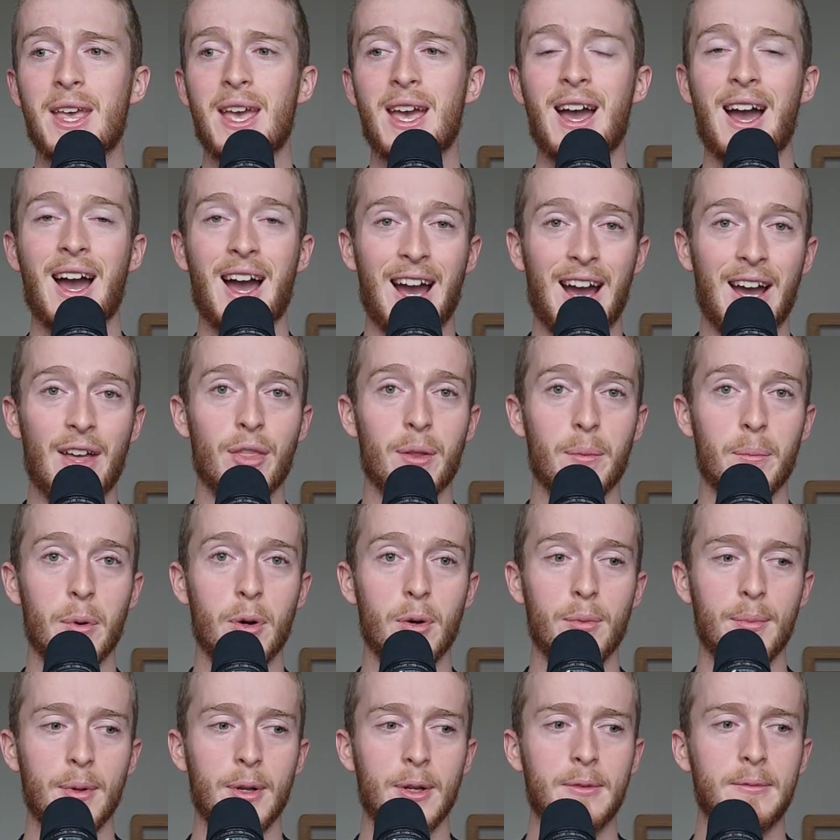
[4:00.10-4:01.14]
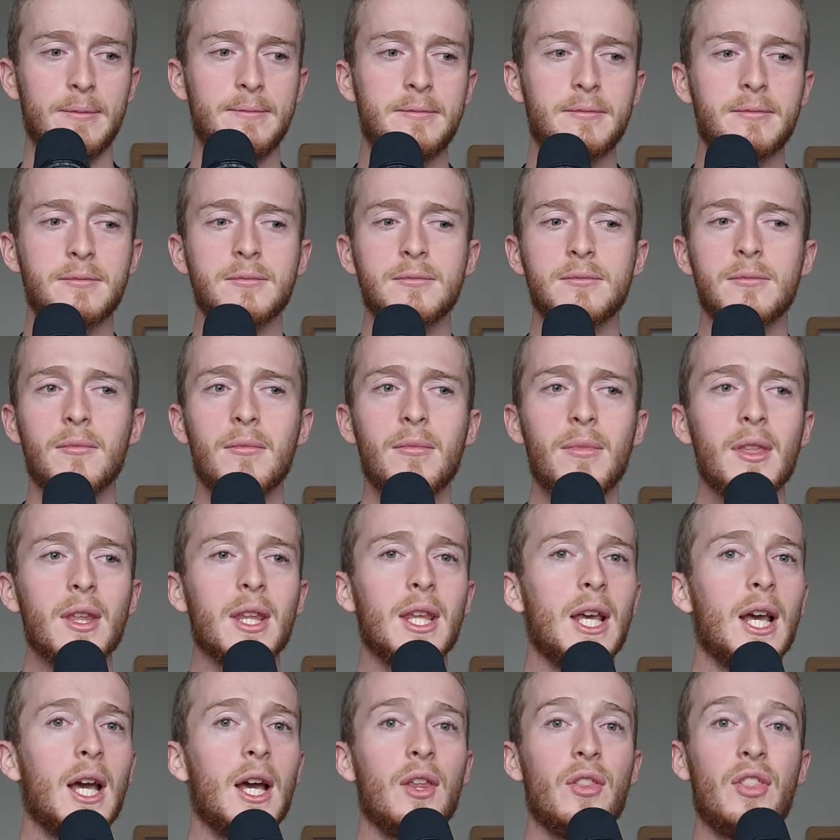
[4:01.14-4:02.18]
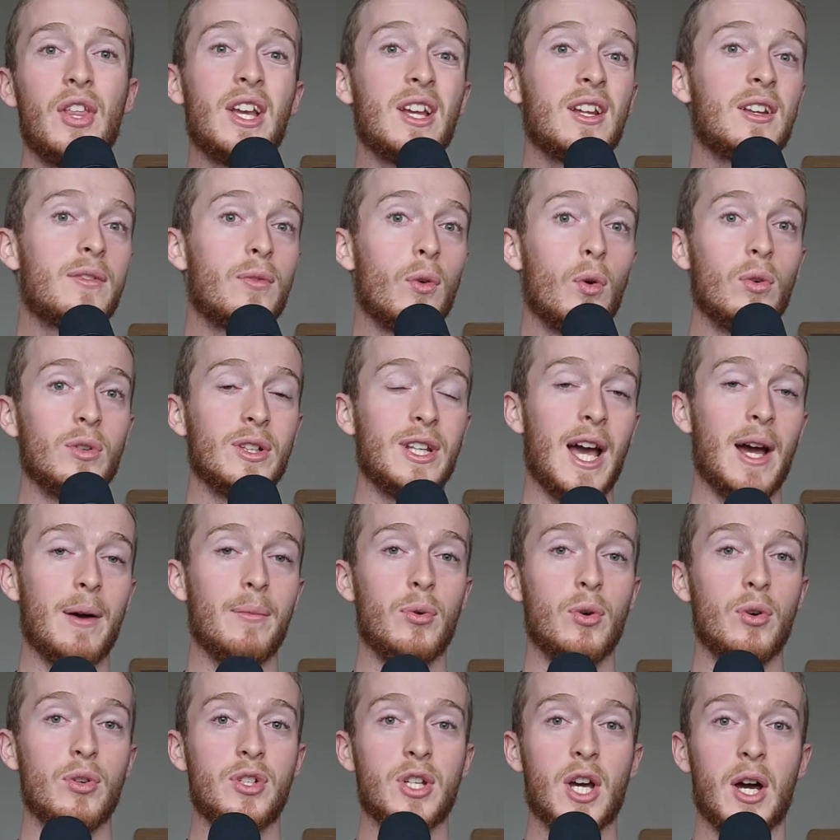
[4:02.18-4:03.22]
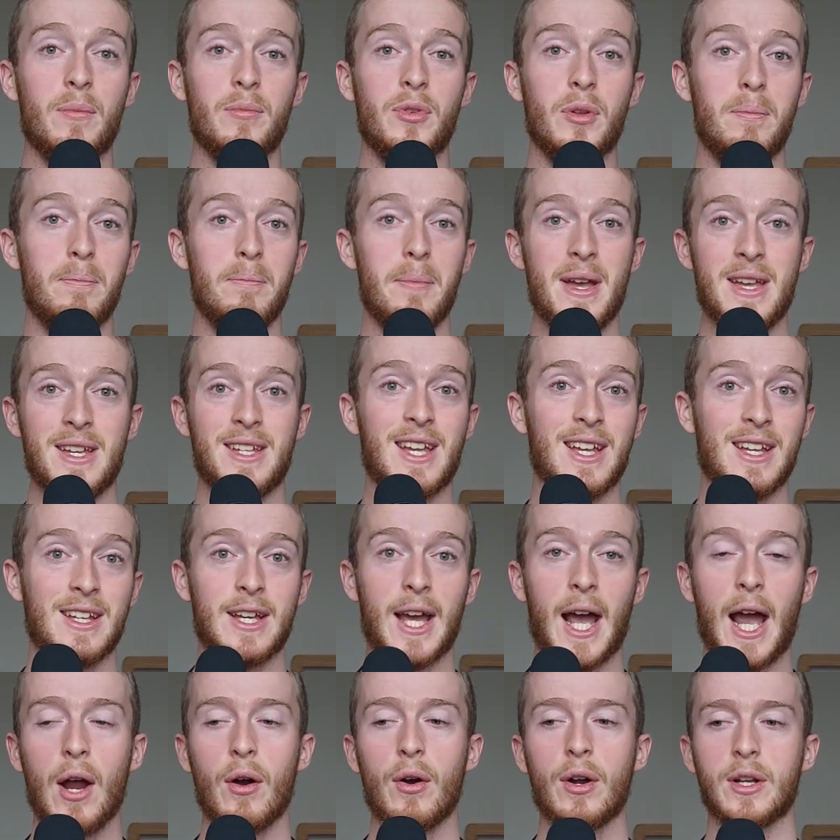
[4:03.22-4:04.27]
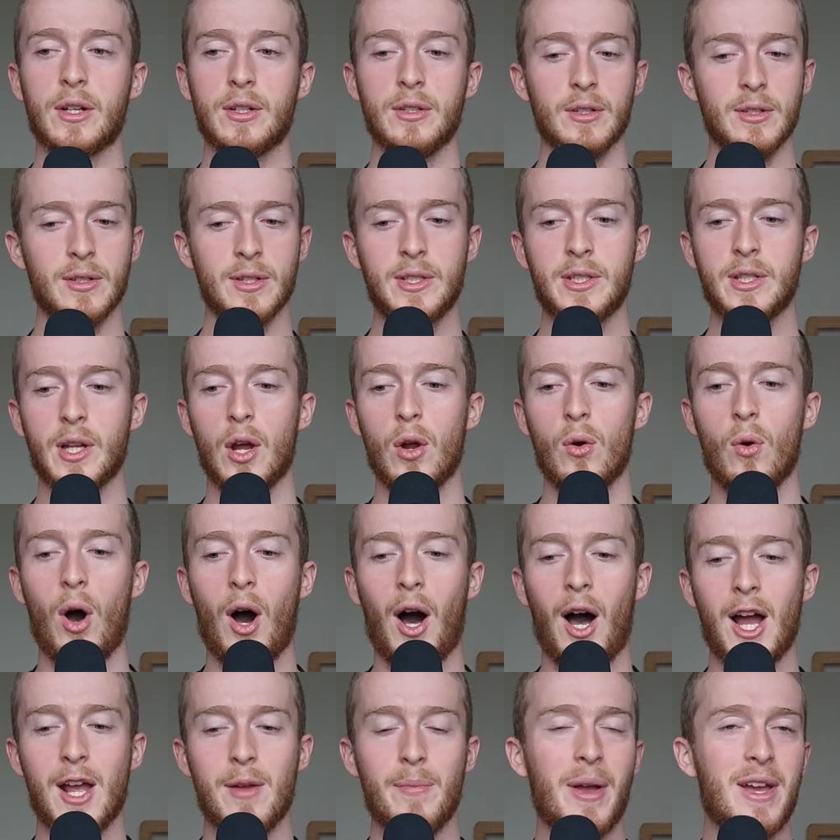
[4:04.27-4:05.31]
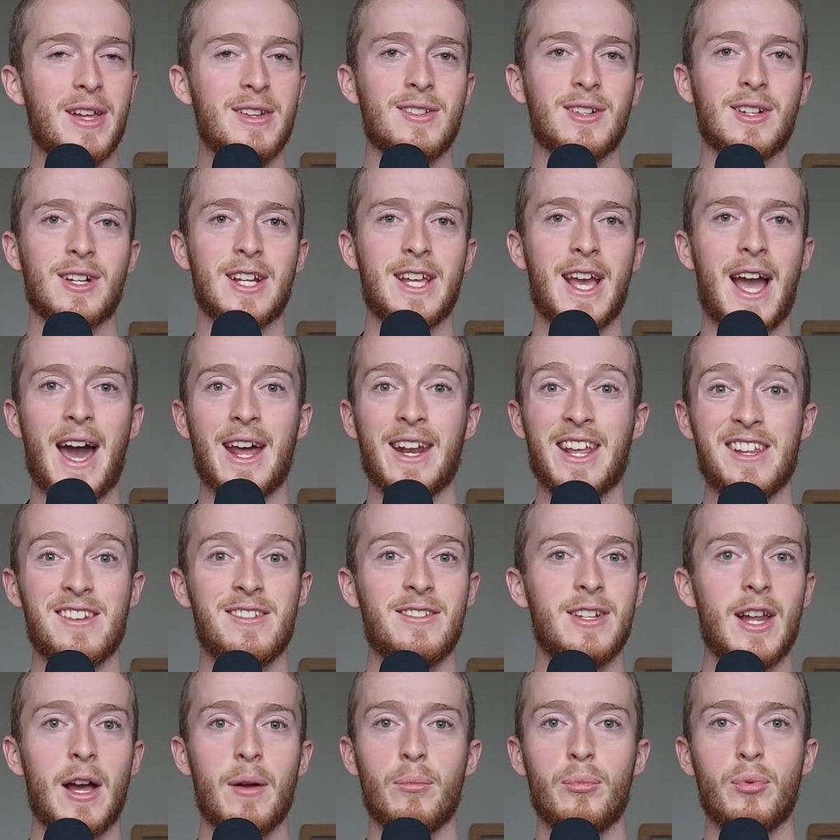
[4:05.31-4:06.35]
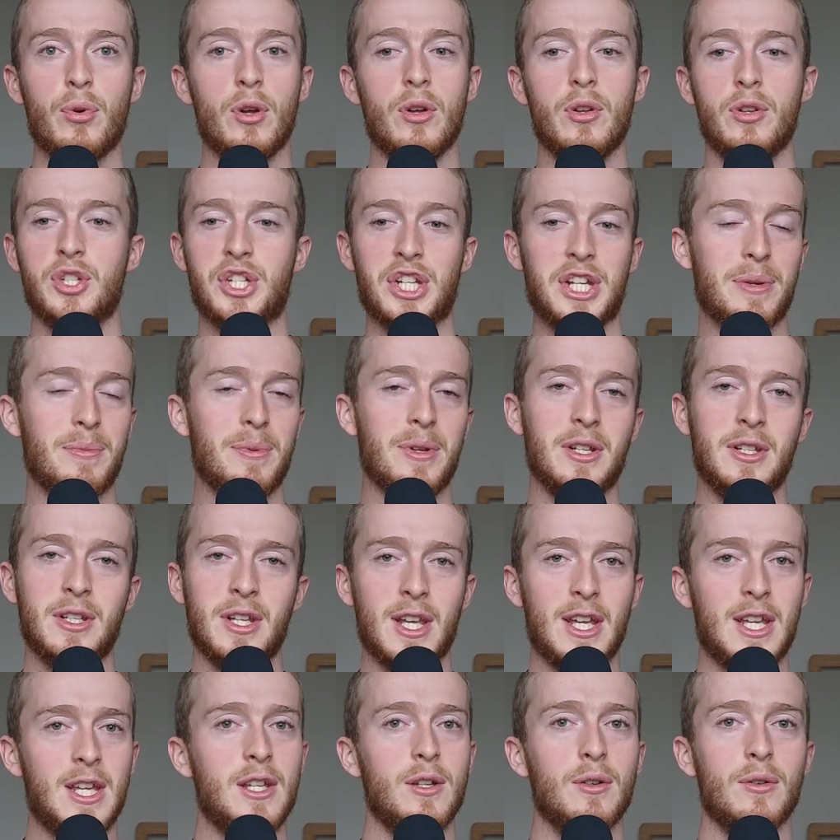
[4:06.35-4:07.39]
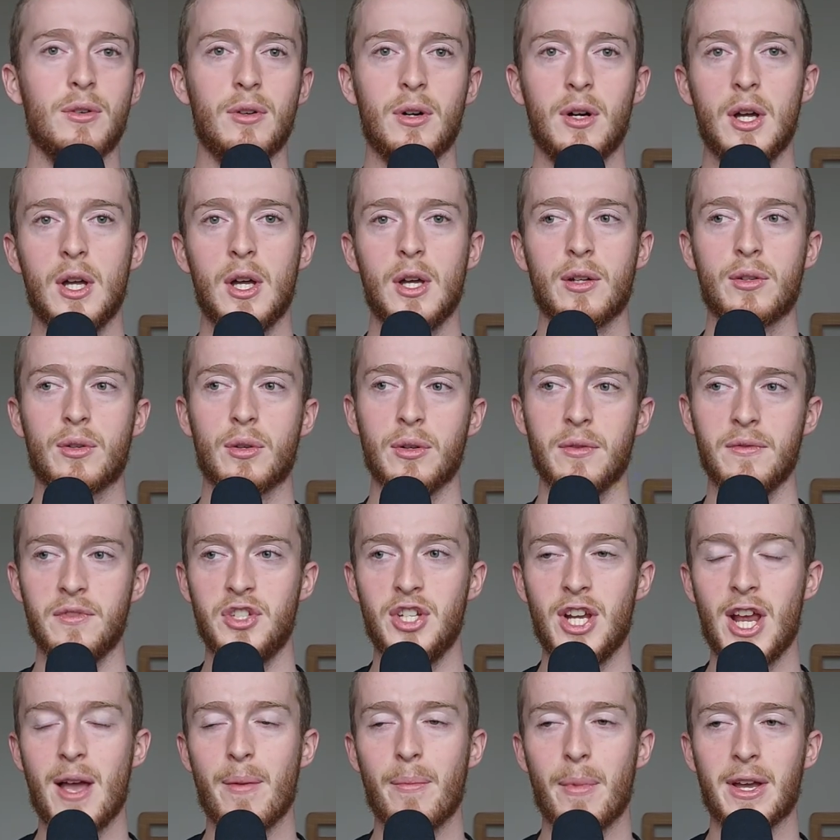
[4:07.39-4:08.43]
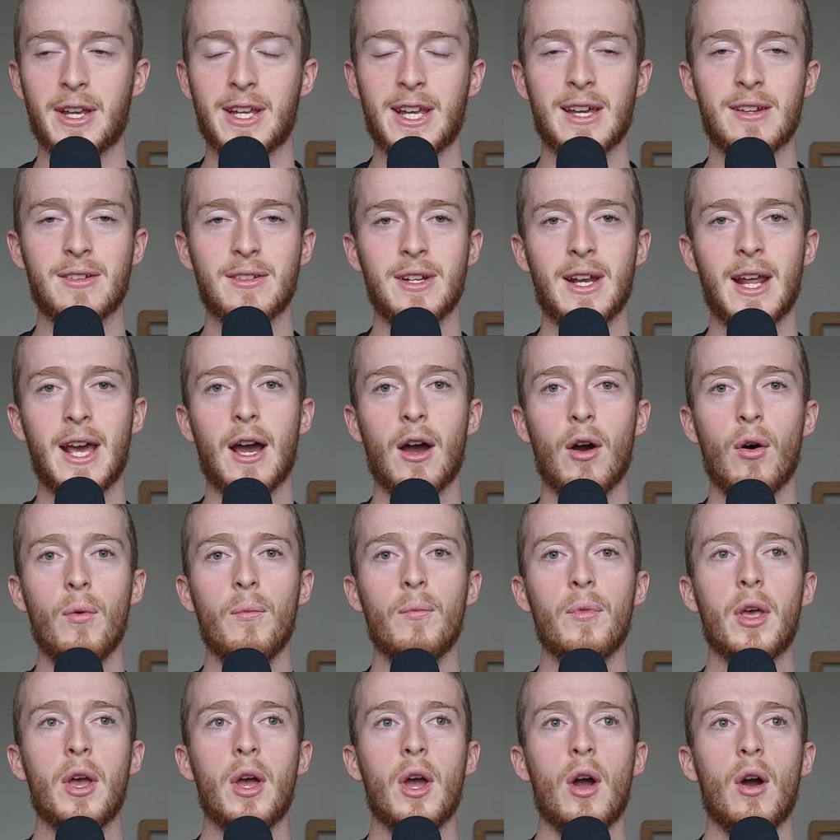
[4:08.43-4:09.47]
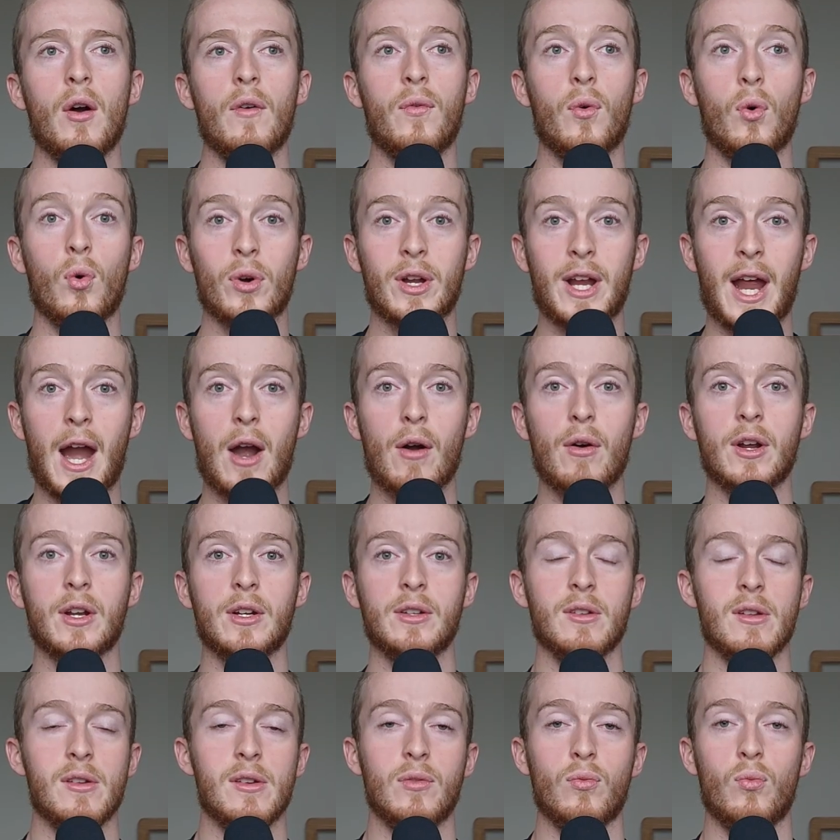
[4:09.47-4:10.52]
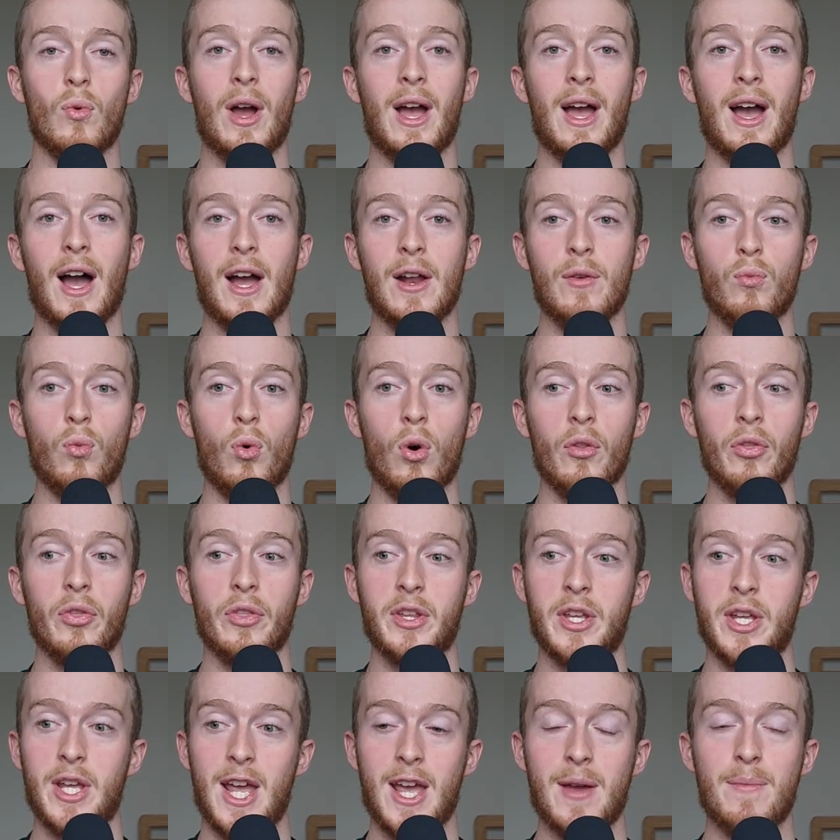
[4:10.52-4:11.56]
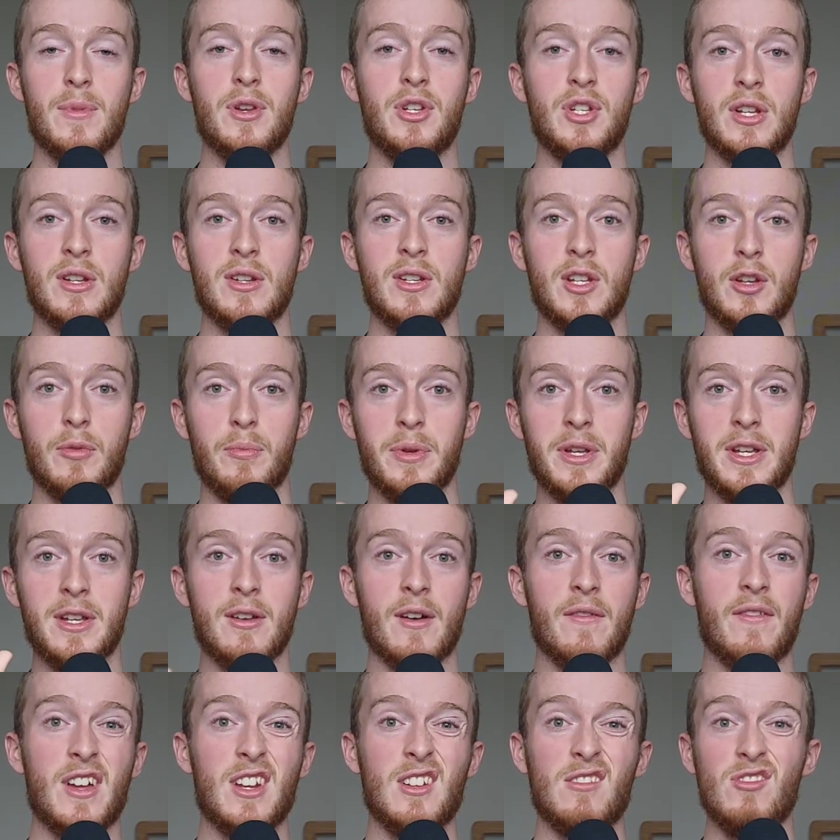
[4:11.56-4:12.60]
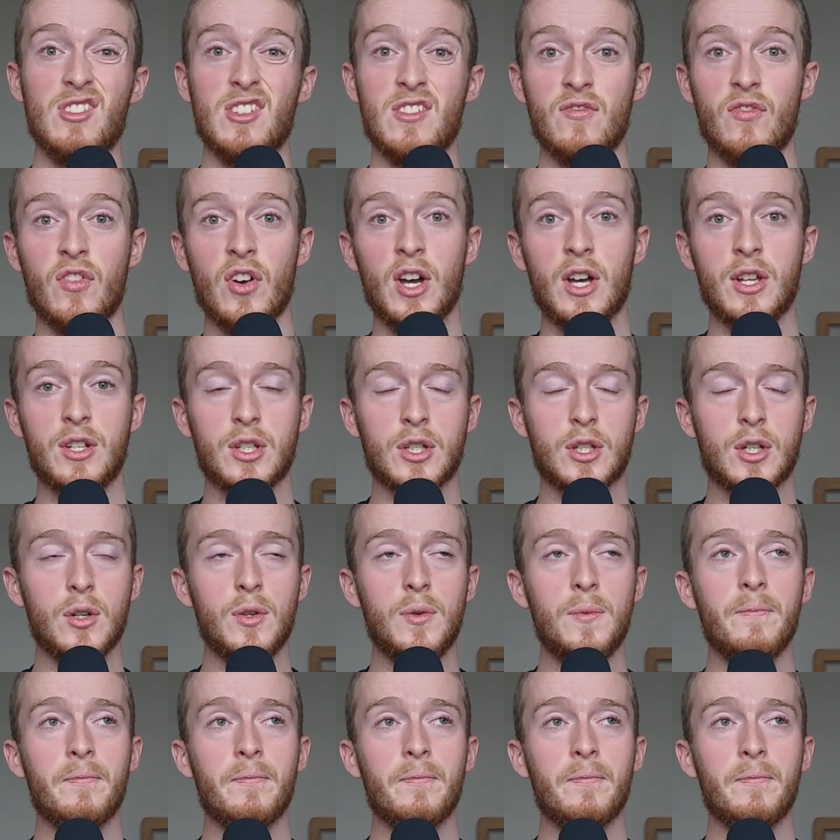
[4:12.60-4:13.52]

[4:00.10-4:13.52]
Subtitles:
at the moment. Things, for example, in terms of making characters. So I basically had a separate GPT, or sort of gem, I guess now, for characters, where I'd want the images to be effectively vertical,